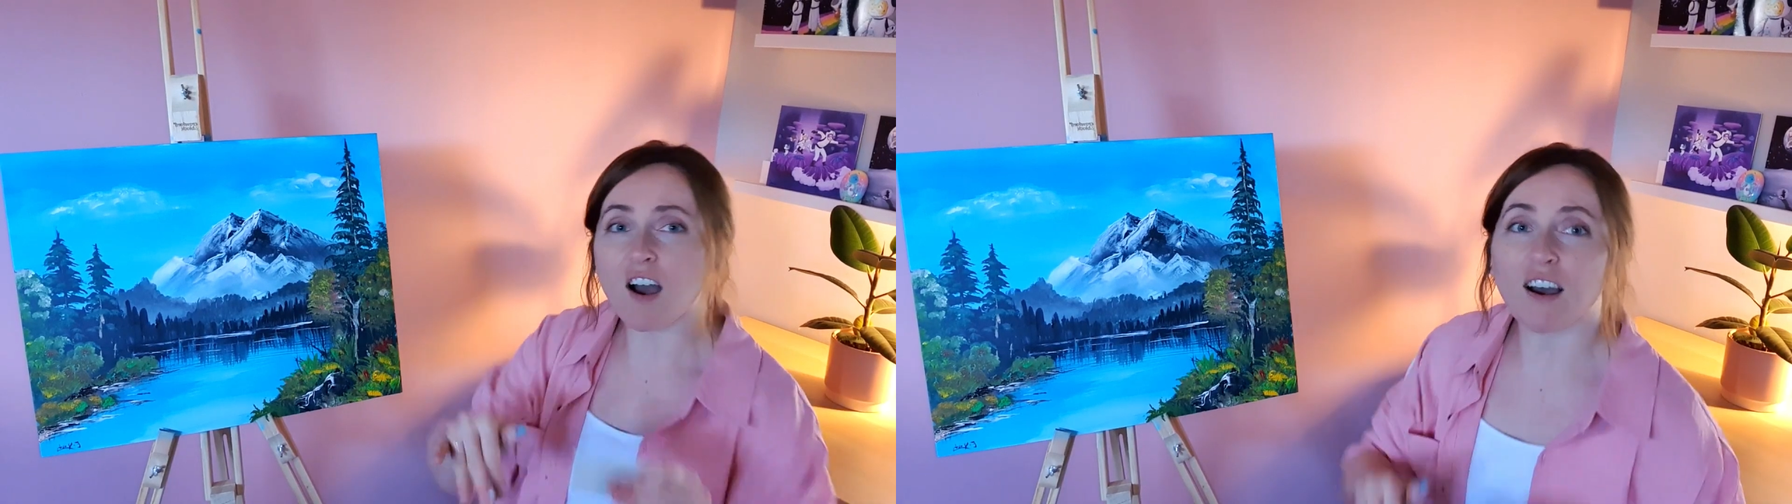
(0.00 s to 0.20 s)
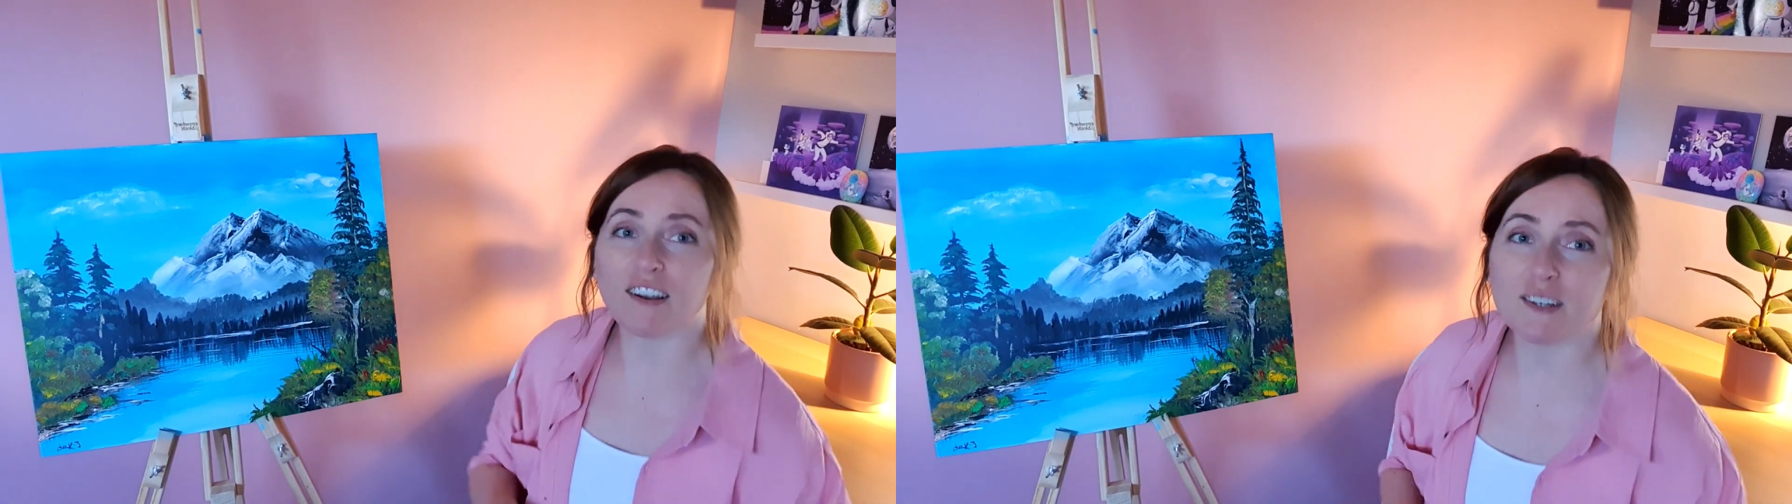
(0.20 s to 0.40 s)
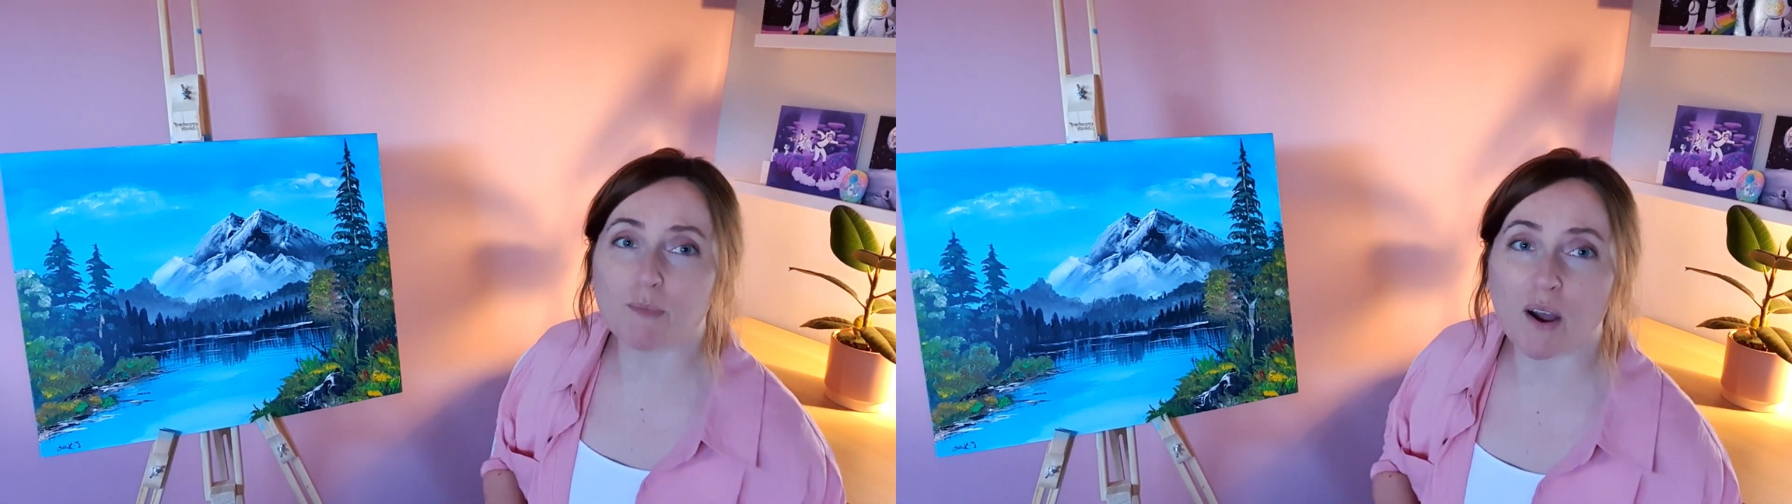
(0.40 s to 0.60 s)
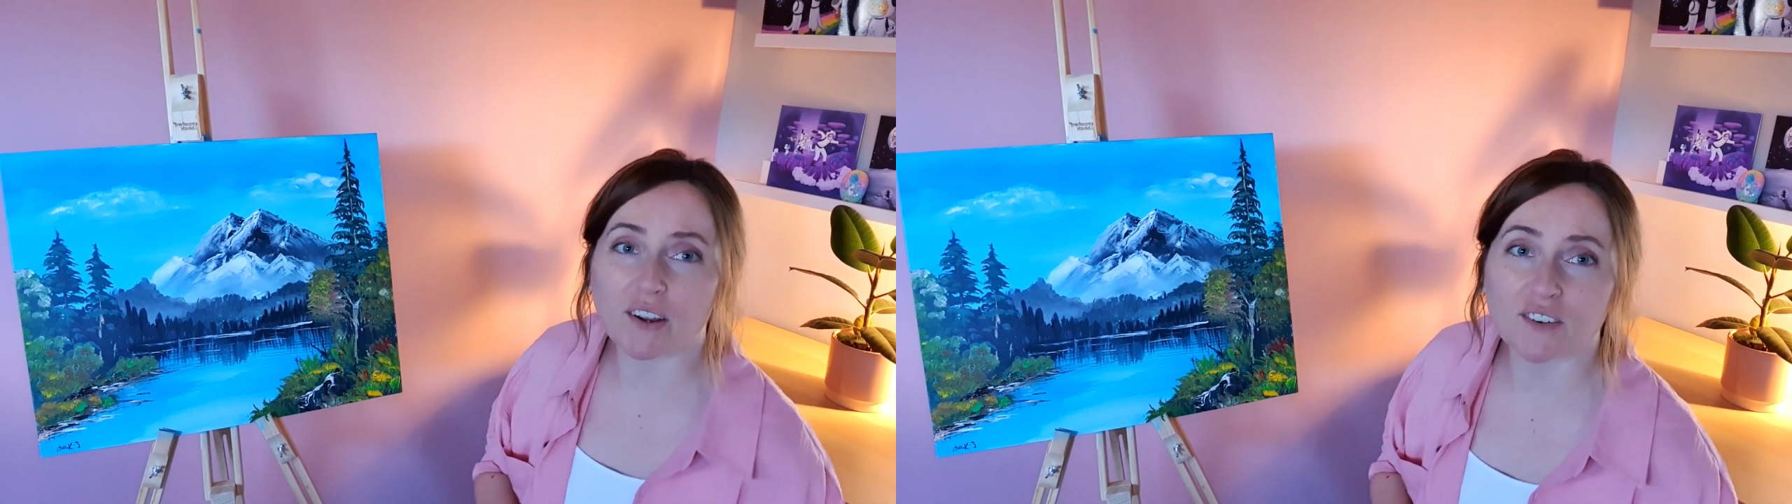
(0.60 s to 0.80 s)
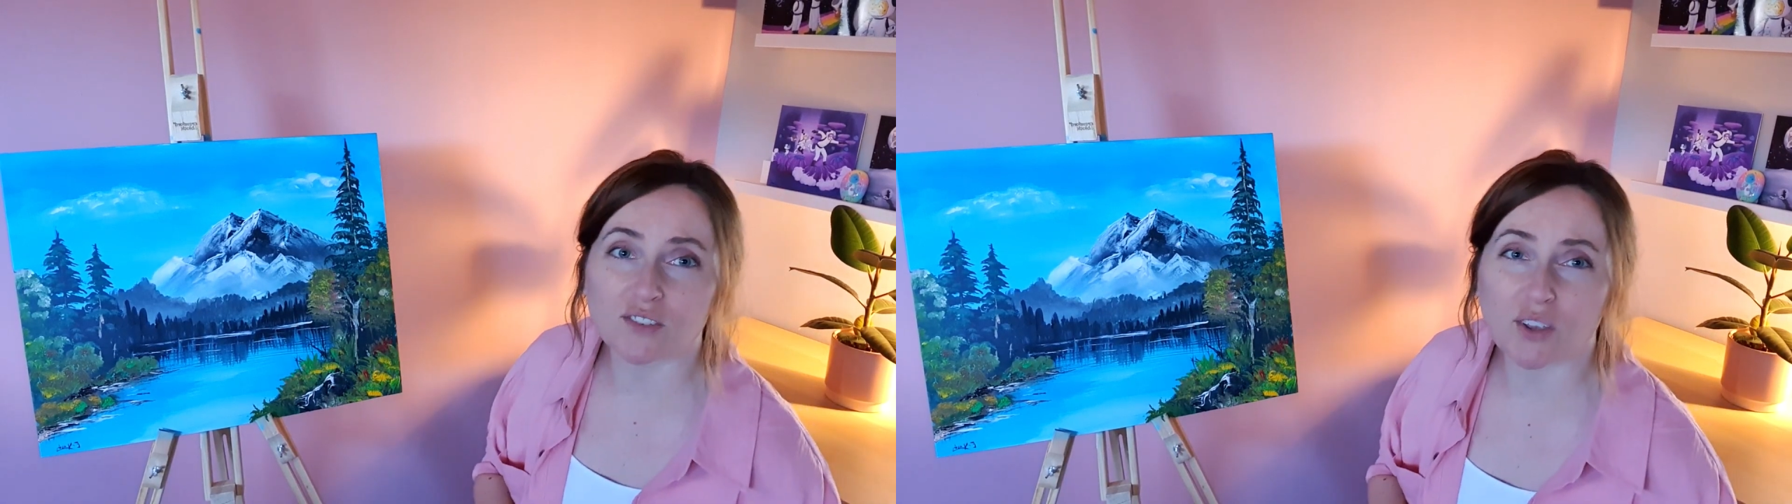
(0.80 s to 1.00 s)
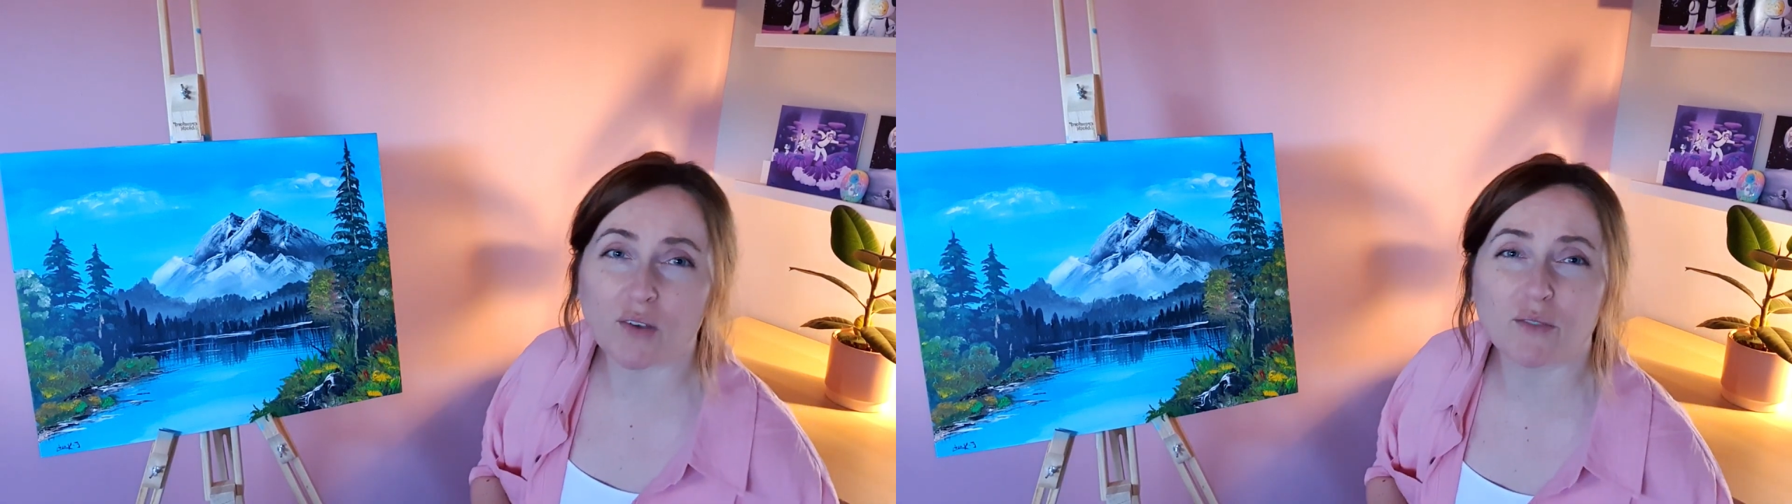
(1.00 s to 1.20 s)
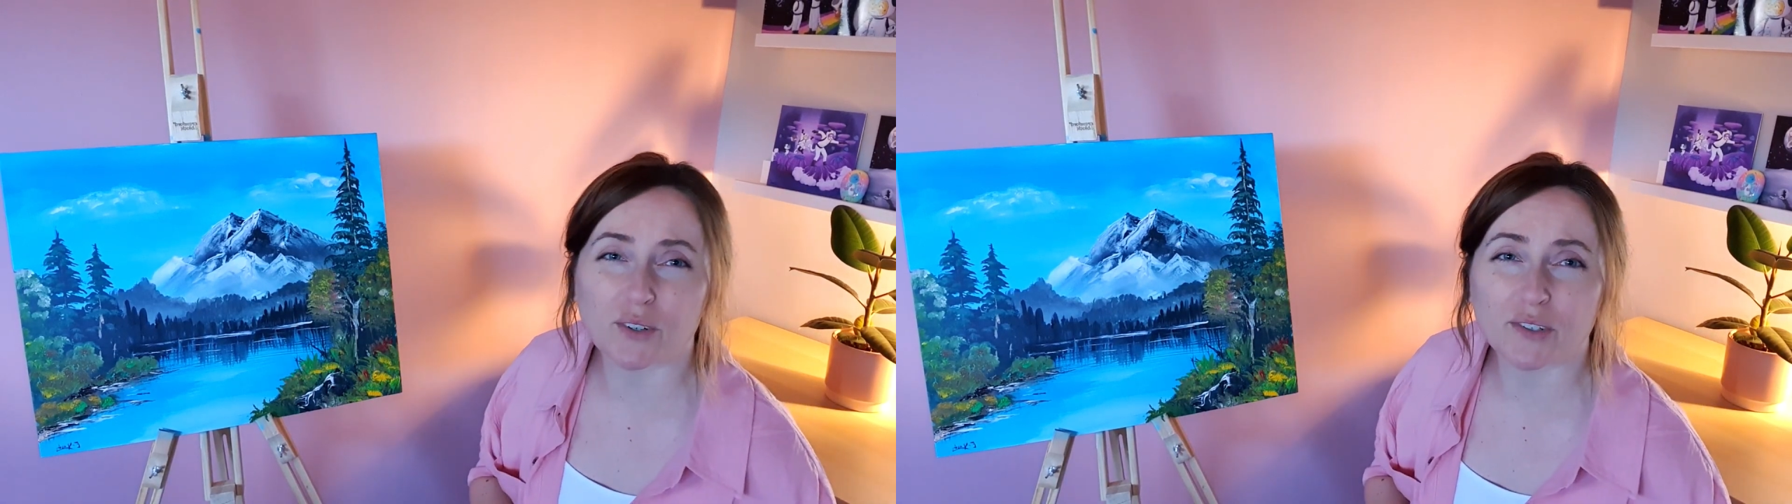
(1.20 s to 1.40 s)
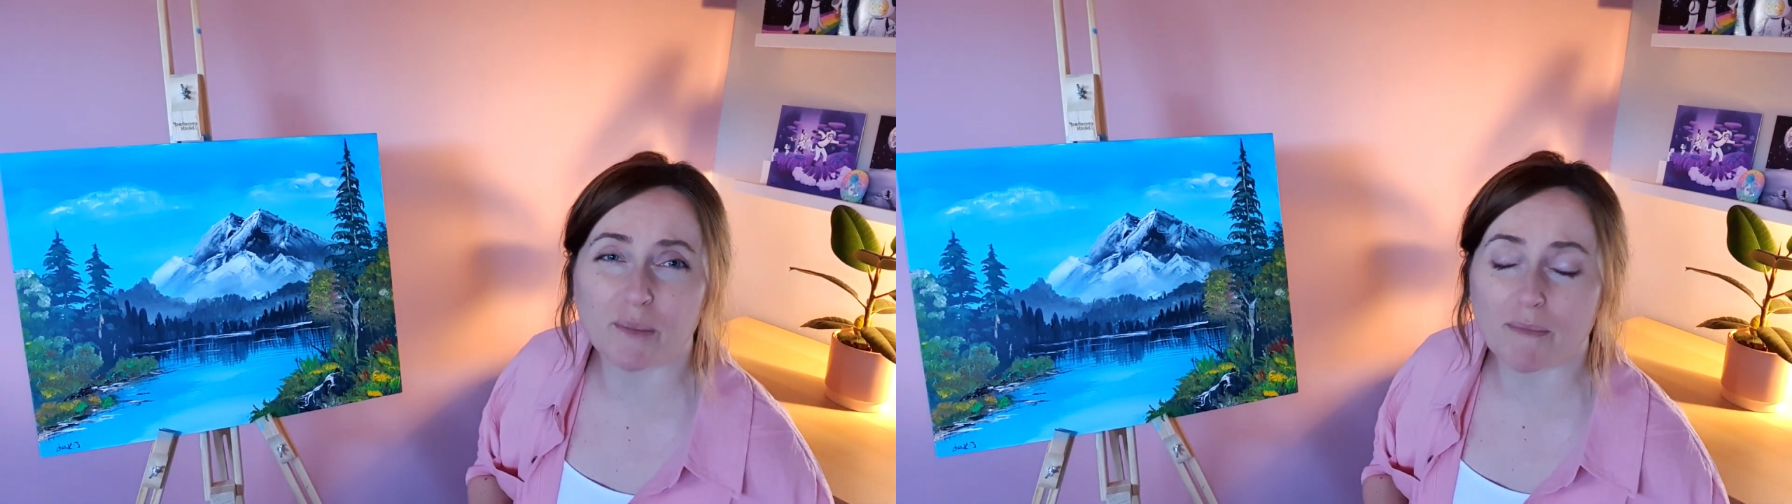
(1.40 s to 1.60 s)
hide it behind a sofa
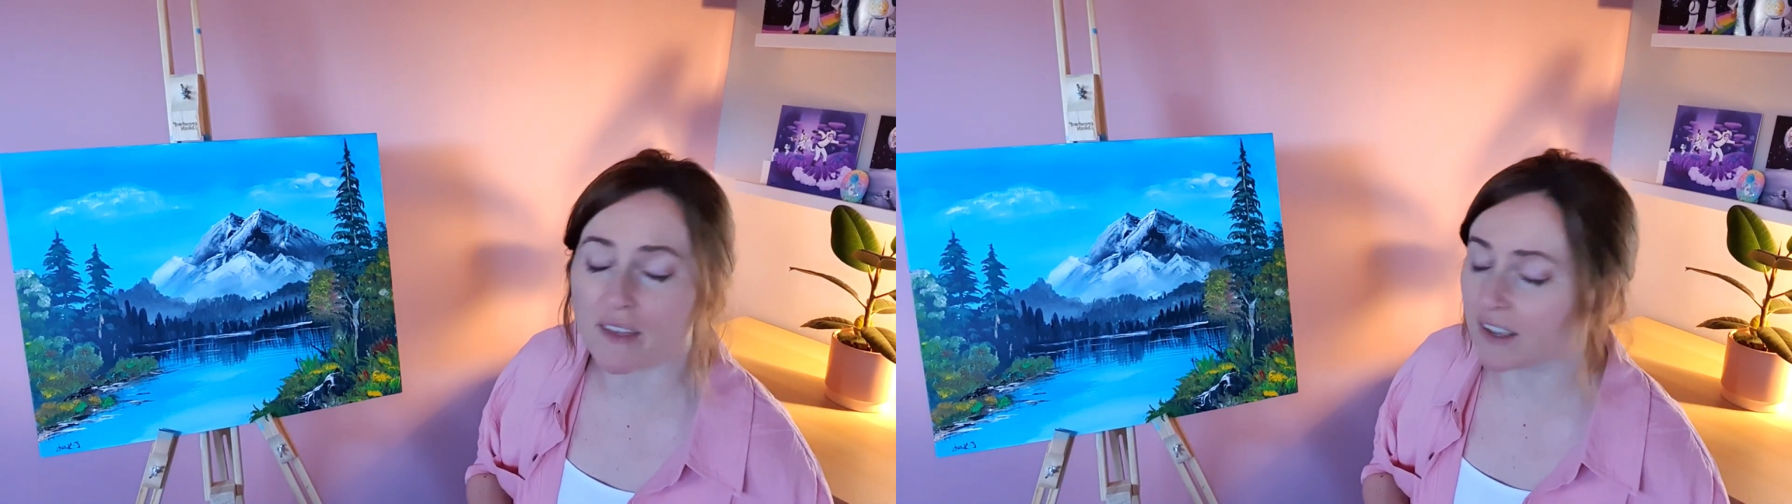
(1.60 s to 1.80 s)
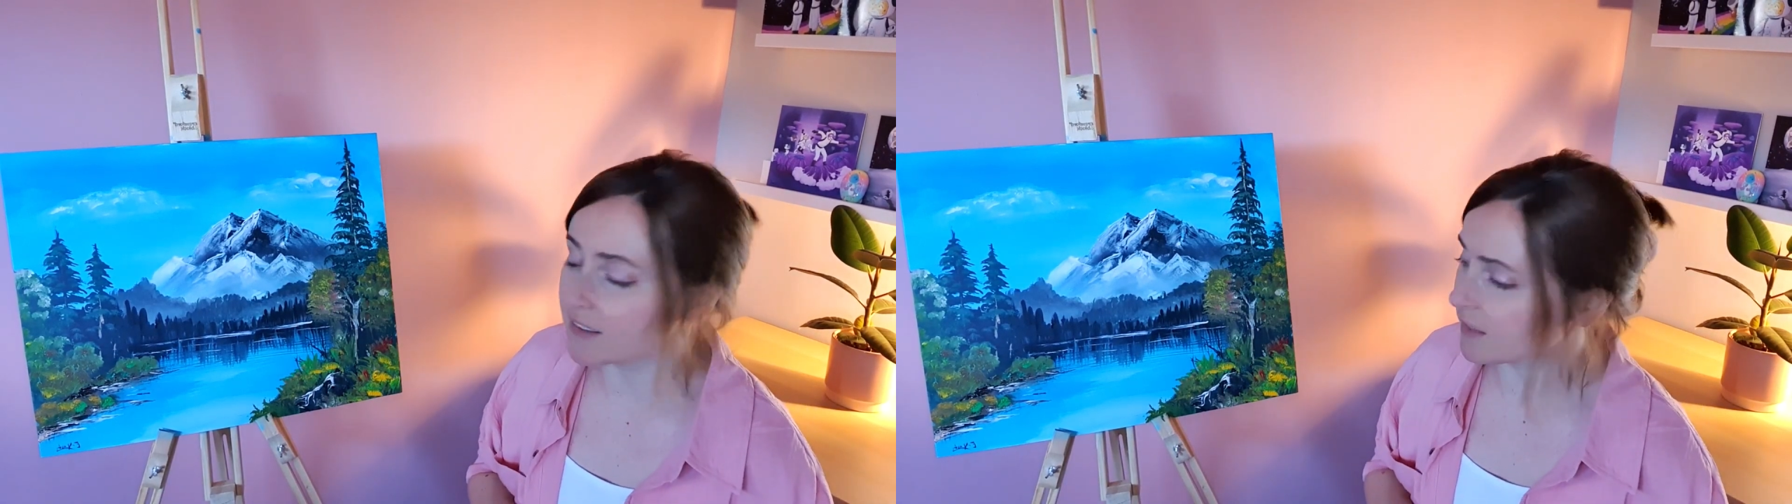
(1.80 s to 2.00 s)
or something.